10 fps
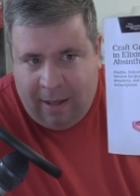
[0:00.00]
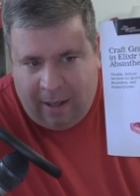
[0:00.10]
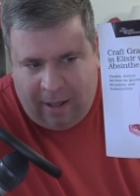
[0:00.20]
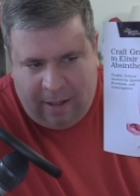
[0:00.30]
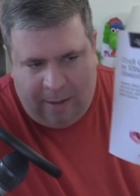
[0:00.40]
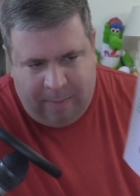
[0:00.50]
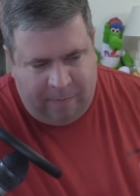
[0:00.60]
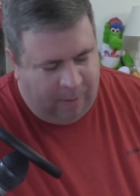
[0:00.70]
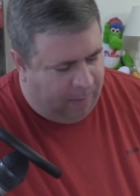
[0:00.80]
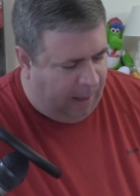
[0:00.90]
from
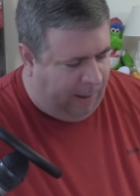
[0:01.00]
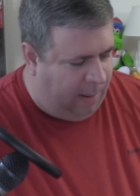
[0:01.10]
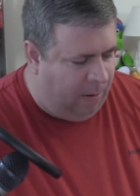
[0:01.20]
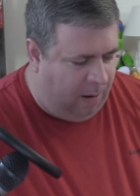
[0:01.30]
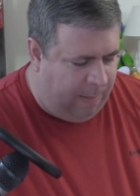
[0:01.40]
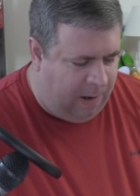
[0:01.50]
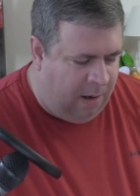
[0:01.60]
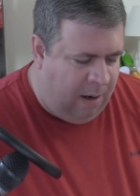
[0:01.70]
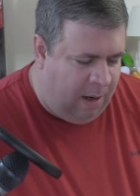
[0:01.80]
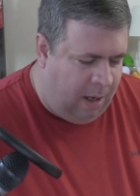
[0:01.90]
the Pragmatic
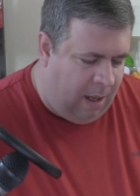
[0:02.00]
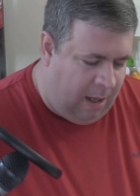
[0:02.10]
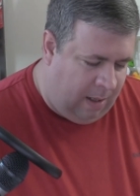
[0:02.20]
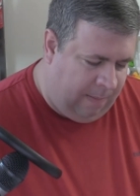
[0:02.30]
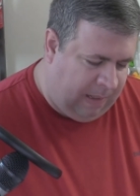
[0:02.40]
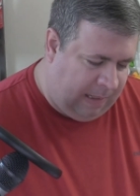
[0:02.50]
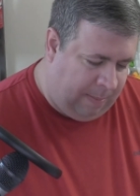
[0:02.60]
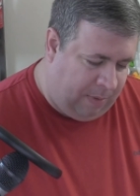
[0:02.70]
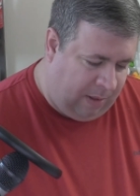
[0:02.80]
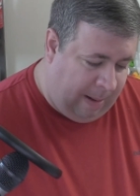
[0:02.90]
Programmer. This is a
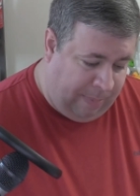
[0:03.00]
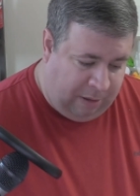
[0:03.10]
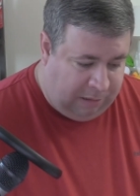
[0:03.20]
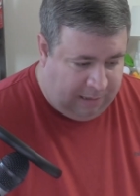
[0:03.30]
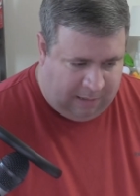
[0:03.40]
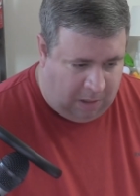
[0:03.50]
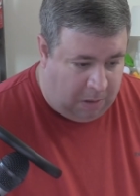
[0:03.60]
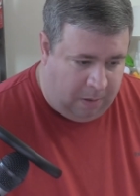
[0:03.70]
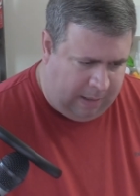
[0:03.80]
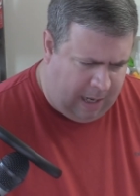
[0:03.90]
book I purchased a
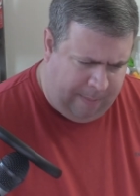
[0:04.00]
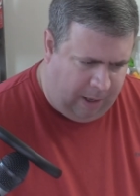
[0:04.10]
long time